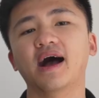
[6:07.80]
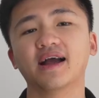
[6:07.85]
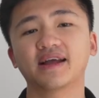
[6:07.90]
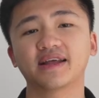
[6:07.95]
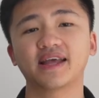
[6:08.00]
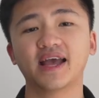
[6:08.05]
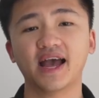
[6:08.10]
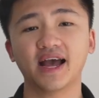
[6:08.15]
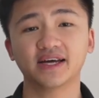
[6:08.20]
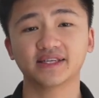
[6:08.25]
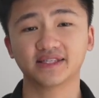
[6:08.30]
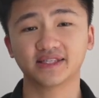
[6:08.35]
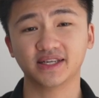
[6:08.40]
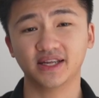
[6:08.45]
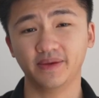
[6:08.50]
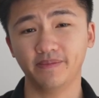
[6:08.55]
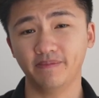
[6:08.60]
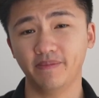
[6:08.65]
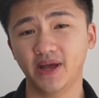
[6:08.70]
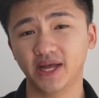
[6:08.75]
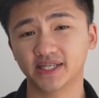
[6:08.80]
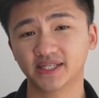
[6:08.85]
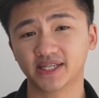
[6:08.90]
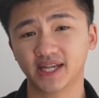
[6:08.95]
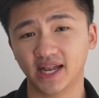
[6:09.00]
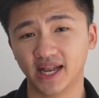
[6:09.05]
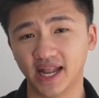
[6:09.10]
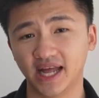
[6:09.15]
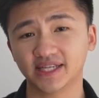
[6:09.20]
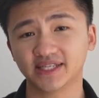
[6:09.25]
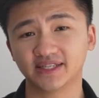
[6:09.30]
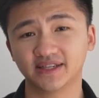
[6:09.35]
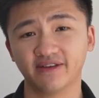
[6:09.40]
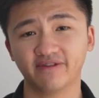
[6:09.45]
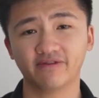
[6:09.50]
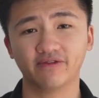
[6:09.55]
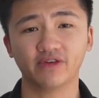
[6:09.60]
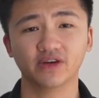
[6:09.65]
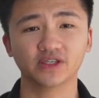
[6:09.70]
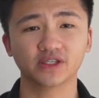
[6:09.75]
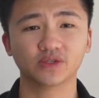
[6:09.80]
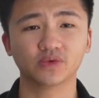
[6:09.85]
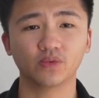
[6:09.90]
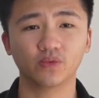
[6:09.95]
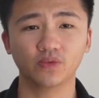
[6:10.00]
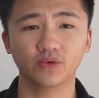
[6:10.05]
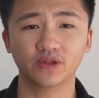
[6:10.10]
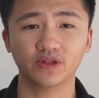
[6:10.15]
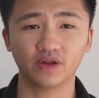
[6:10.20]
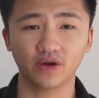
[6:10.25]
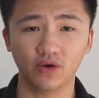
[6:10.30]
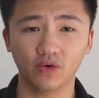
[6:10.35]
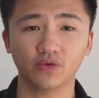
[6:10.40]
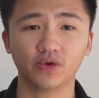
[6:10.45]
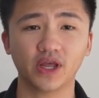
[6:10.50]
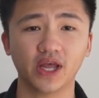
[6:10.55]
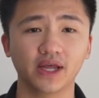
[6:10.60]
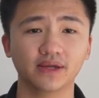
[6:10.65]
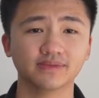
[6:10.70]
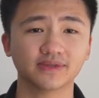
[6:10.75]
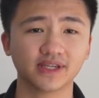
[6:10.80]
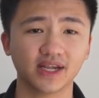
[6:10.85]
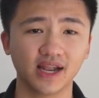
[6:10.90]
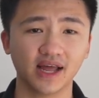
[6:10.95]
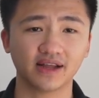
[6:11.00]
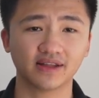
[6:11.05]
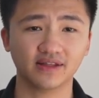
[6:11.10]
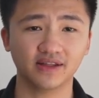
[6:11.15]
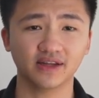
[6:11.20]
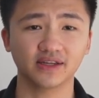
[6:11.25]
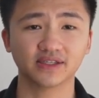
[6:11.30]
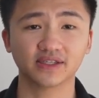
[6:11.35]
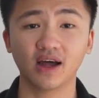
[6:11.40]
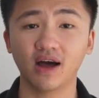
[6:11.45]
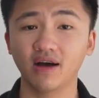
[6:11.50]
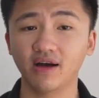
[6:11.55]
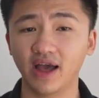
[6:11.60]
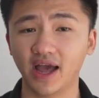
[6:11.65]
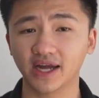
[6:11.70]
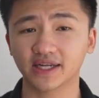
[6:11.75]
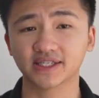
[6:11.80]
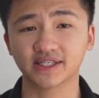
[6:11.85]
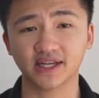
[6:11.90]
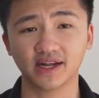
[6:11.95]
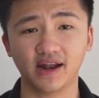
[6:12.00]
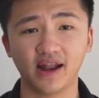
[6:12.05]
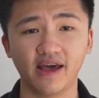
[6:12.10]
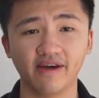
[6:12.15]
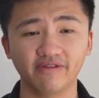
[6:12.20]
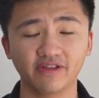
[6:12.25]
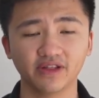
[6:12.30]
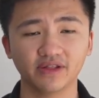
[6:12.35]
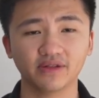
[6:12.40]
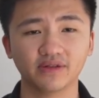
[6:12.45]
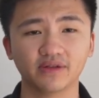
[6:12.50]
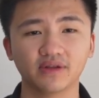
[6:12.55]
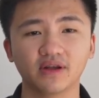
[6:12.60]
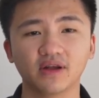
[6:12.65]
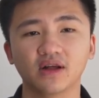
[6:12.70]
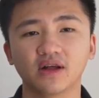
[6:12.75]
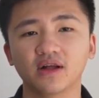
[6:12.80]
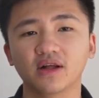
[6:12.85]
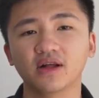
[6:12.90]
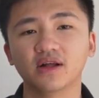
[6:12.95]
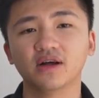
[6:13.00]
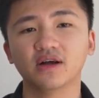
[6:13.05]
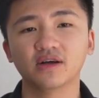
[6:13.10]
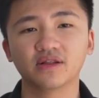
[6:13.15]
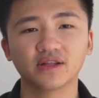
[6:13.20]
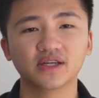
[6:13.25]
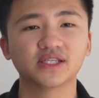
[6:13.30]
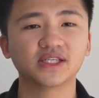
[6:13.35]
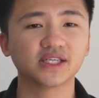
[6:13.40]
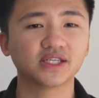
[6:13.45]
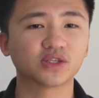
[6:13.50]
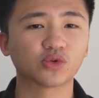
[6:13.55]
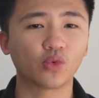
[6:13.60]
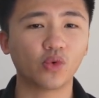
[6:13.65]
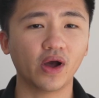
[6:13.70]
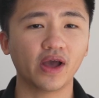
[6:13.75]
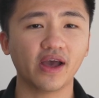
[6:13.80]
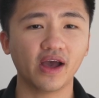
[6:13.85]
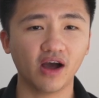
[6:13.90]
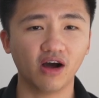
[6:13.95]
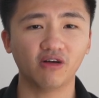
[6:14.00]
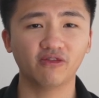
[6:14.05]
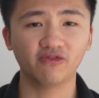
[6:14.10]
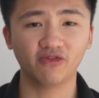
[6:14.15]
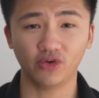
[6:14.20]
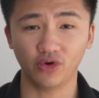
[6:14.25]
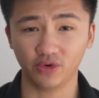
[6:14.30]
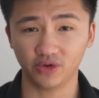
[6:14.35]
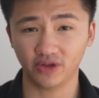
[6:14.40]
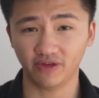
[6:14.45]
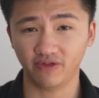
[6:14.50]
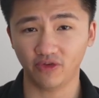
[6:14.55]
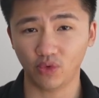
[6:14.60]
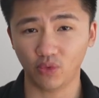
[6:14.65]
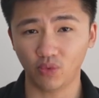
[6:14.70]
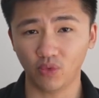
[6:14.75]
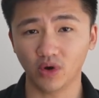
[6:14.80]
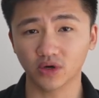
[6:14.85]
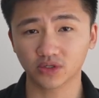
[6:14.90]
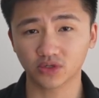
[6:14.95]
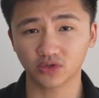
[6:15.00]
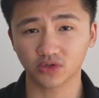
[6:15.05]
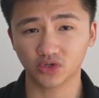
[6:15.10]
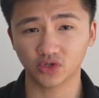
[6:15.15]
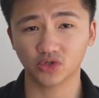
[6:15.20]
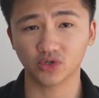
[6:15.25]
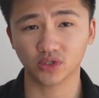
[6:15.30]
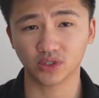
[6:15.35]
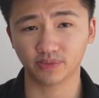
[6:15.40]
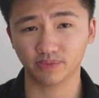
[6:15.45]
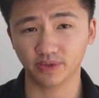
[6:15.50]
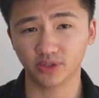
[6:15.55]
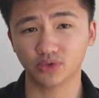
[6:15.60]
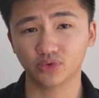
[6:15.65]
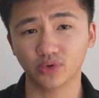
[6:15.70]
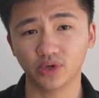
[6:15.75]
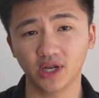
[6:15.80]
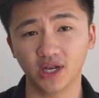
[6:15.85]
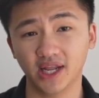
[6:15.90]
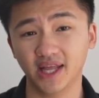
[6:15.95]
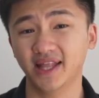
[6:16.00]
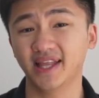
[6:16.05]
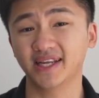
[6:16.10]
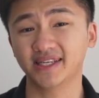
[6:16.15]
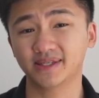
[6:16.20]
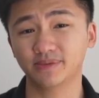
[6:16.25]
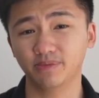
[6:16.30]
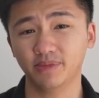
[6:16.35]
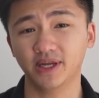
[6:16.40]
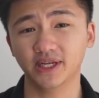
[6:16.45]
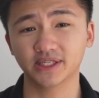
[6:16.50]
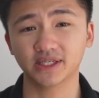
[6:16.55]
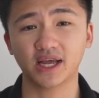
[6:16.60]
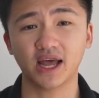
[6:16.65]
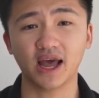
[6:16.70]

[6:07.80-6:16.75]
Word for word: I guess it makes less difference with old games like this on X11. This is quite helpful if you want to choose between Linux Mint